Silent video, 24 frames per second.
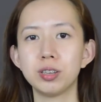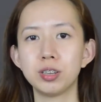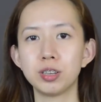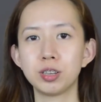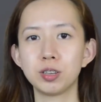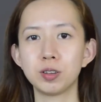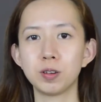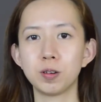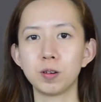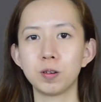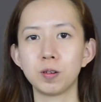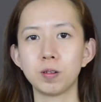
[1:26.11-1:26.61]

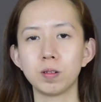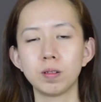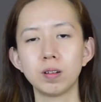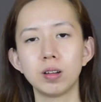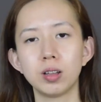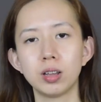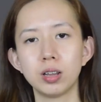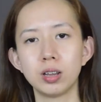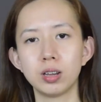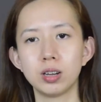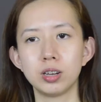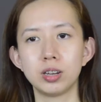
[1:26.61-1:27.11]
So
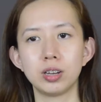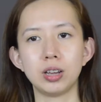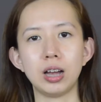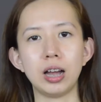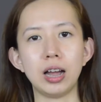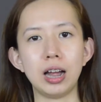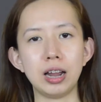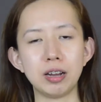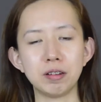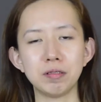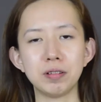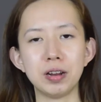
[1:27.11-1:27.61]

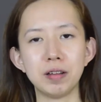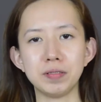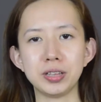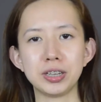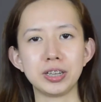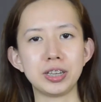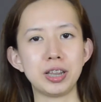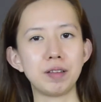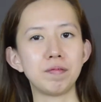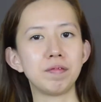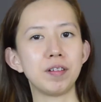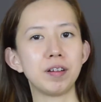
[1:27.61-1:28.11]
I don't have the
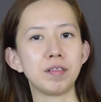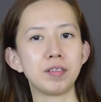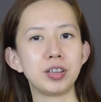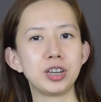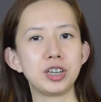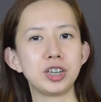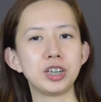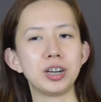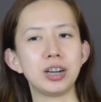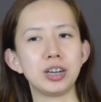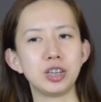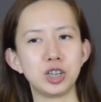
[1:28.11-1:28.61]
same
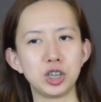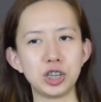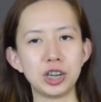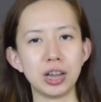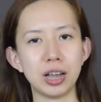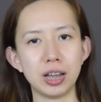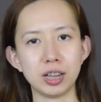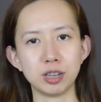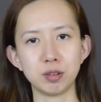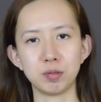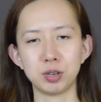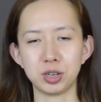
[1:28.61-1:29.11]
foundation as she
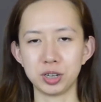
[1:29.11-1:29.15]
has,